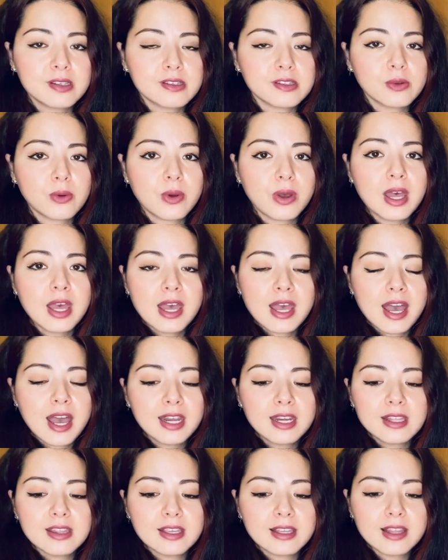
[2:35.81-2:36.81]
So
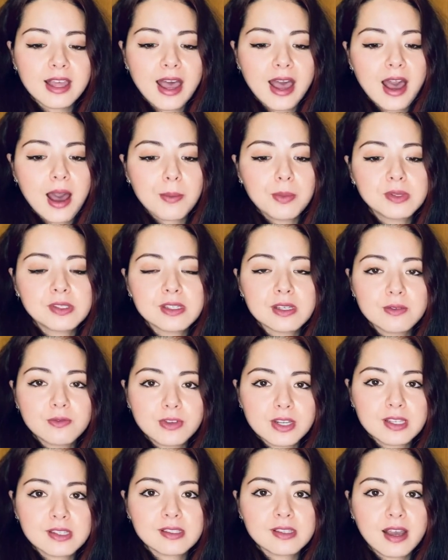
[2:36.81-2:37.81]
anything that happens in
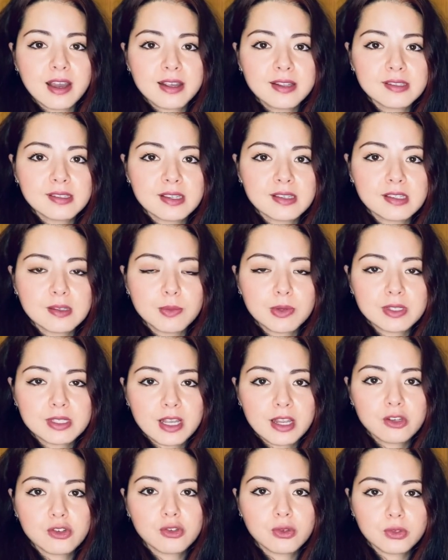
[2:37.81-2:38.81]
fixed signs has the
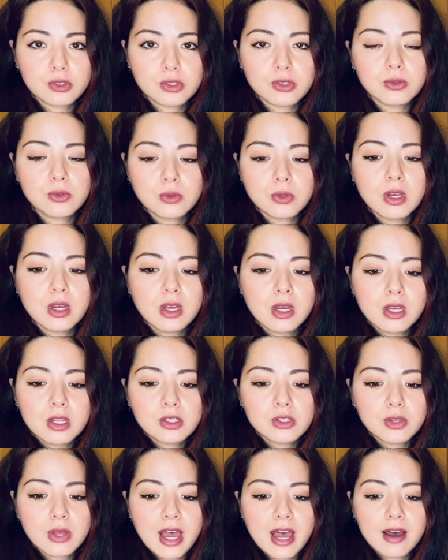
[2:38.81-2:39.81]
potential to
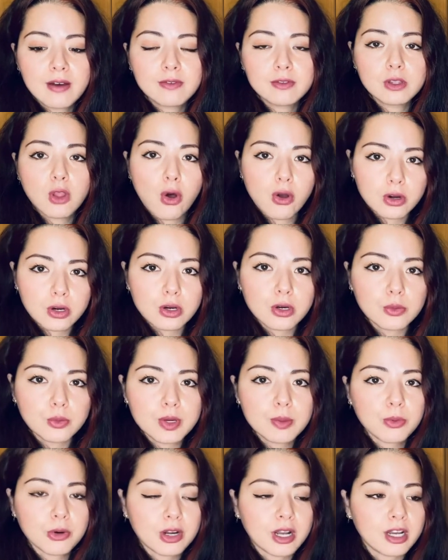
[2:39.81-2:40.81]
have longer
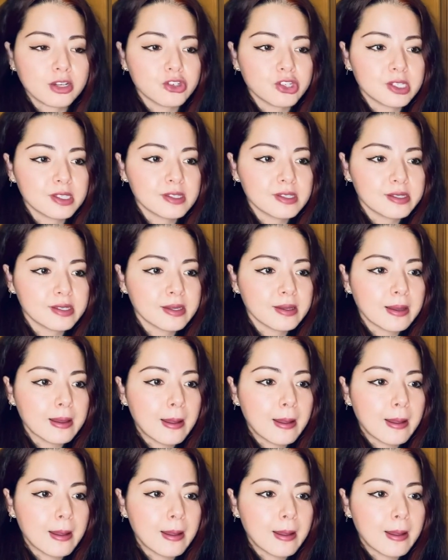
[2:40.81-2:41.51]
repercussions.